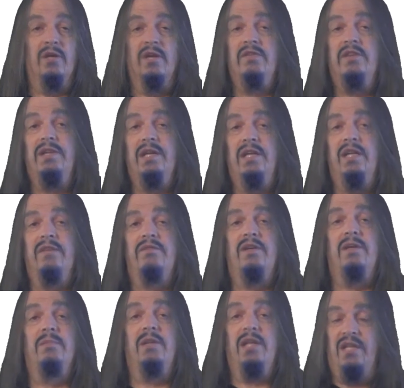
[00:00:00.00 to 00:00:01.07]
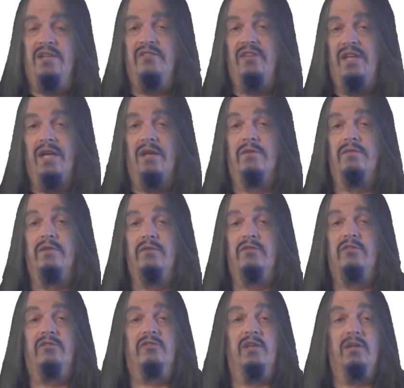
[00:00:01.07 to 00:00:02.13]
where everything in that family is an elephant,
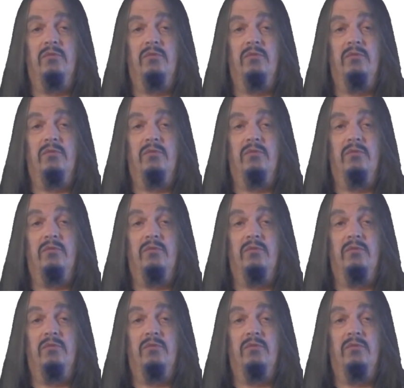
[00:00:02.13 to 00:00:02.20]
just